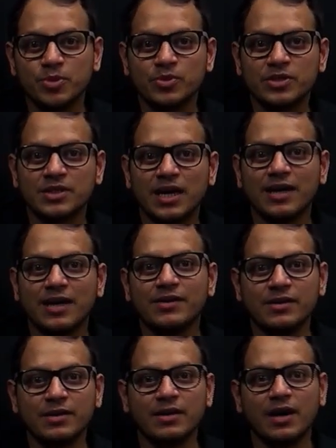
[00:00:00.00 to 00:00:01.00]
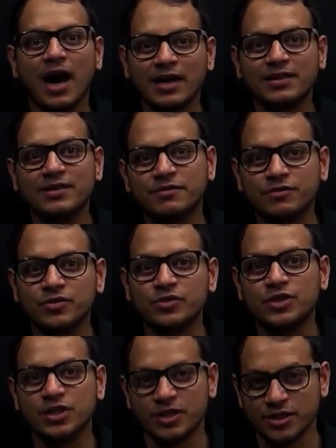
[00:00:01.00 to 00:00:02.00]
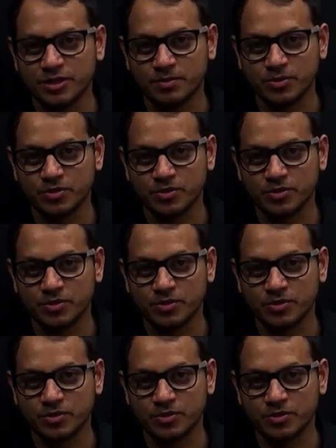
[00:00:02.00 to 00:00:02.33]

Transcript: are the future disputes.